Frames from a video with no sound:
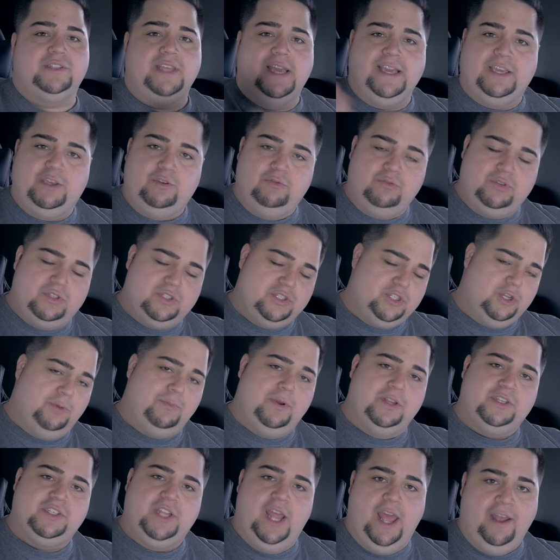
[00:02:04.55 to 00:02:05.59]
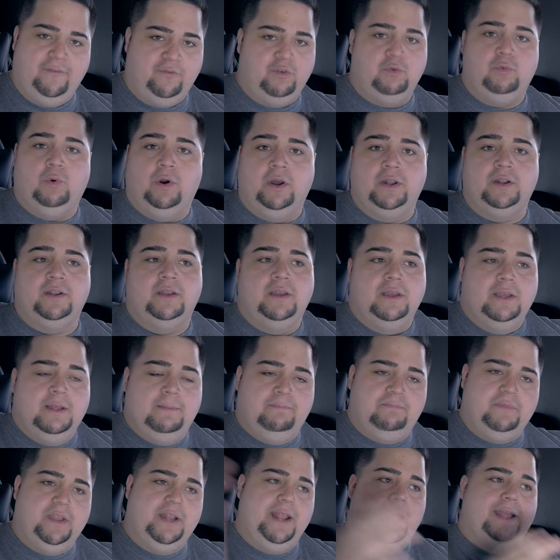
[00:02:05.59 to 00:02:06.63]
Thank you so much to everyone
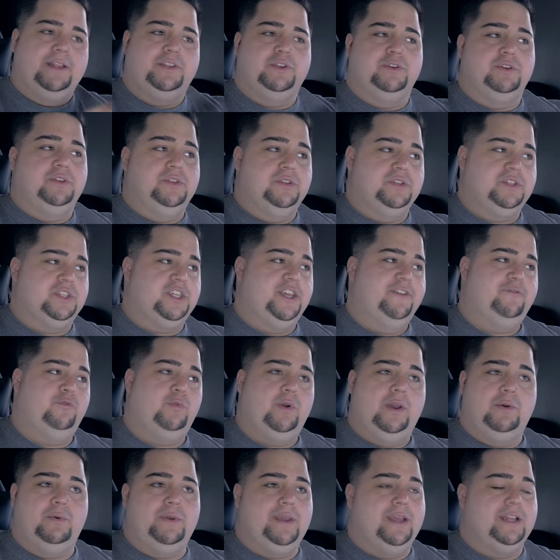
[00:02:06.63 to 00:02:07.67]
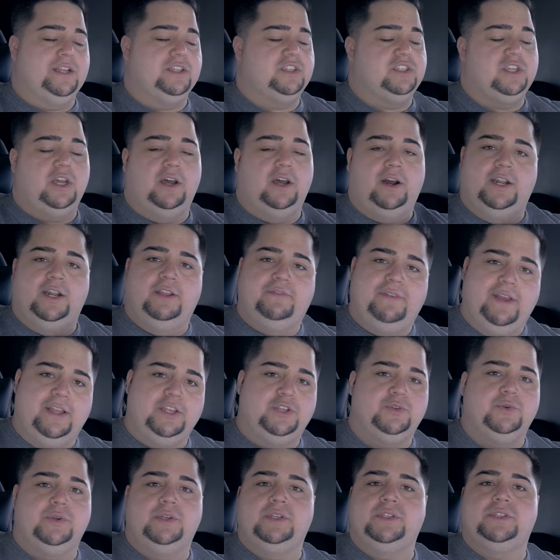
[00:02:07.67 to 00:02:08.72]
that entered in this giveaway. We had a ton of
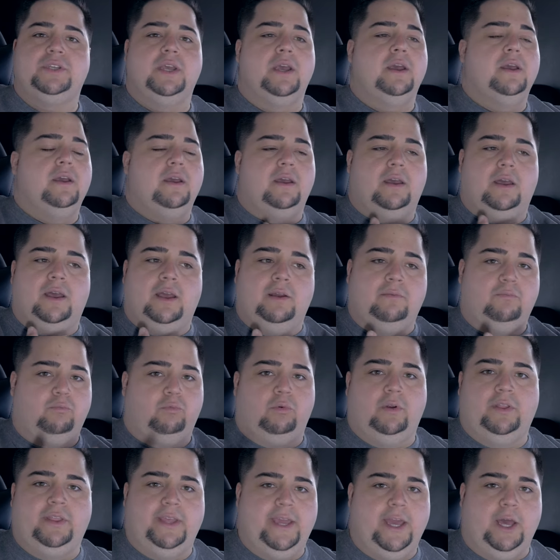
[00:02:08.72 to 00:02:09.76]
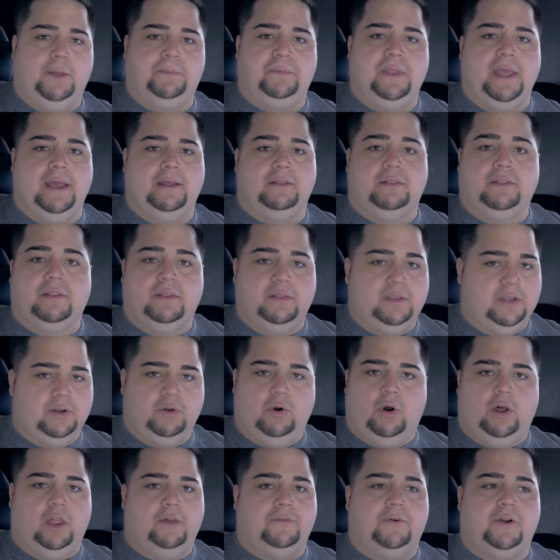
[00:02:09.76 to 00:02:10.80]
entries, really helped out, you know,
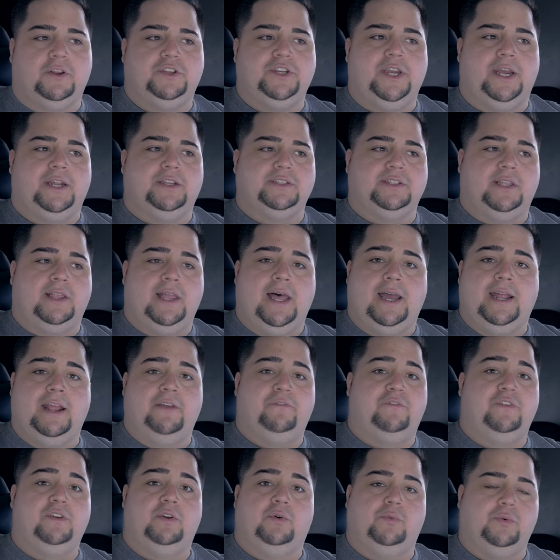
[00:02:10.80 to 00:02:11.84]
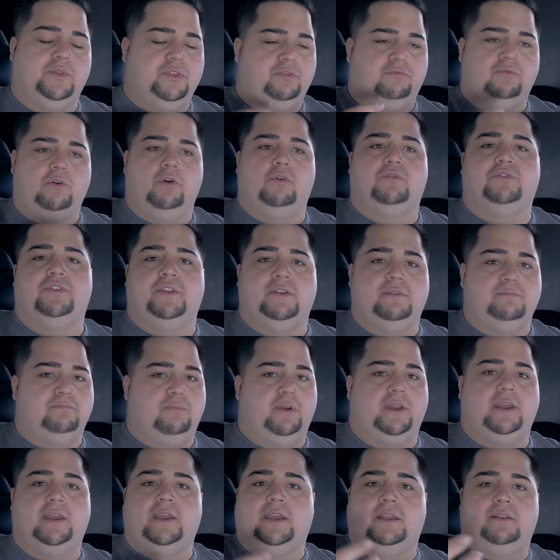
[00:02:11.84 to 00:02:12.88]
all of our channels a lot, I feel, with growth and
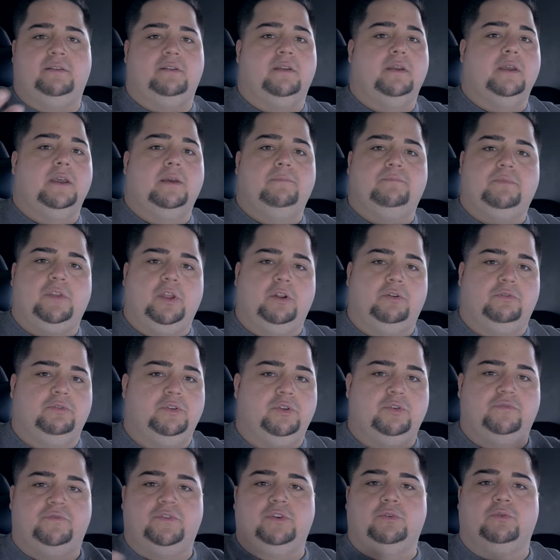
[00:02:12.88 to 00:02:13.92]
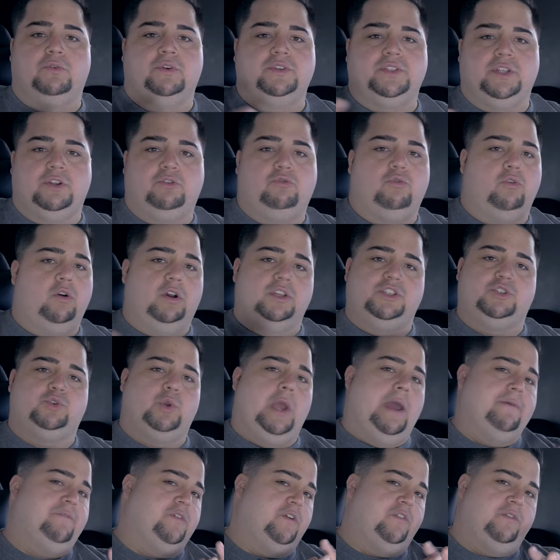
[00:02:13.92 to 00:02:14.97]
bringing in, you know, new viewers and cross
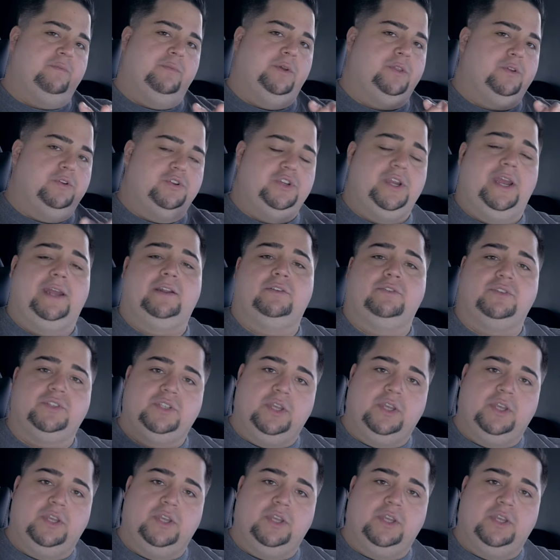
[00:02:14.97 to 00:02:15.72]
traffic from other channels.